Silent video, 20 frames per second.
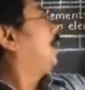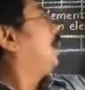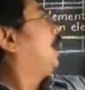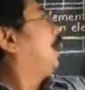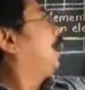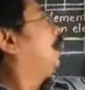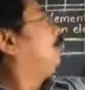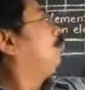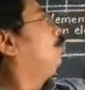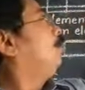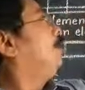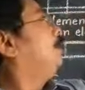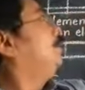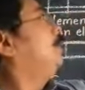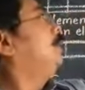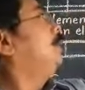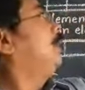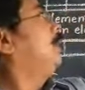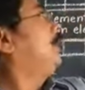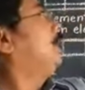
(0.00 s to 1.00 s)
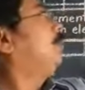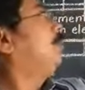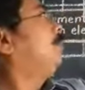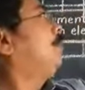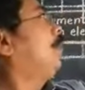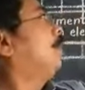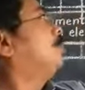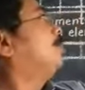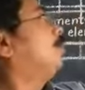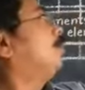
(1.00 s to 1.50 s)
aluminum, silicon,
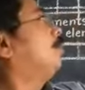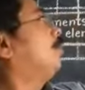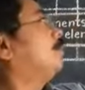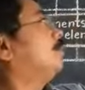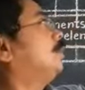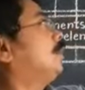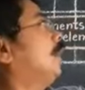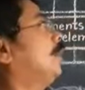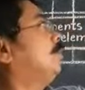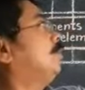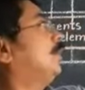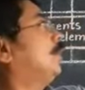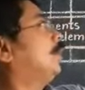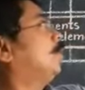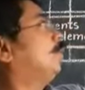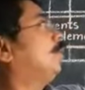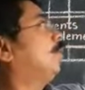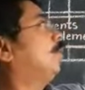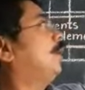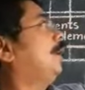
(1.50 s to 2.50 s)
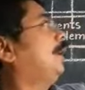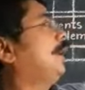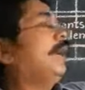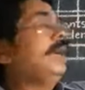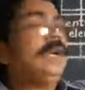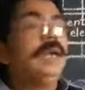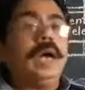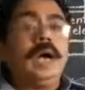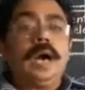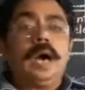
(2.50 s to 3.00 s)
phosphorus, sulfur, chlorine
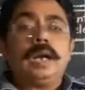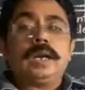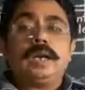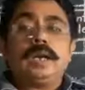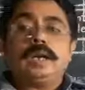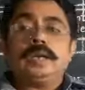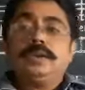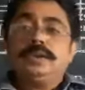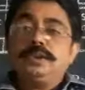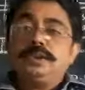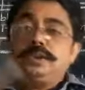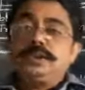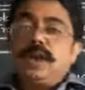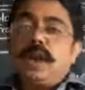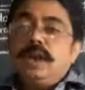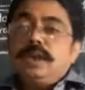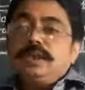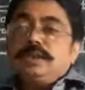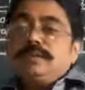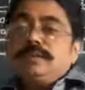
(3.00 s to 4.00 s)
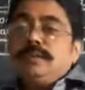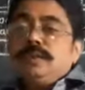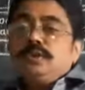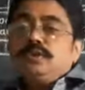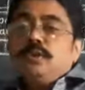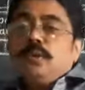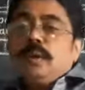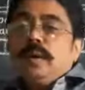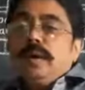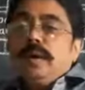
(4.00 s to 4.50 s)
and argon. Starts with
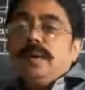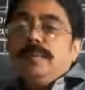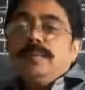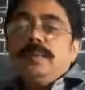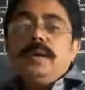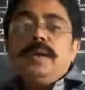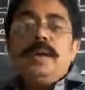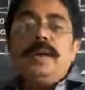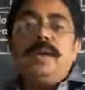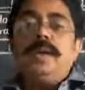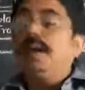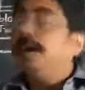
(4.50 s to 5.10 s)
sodium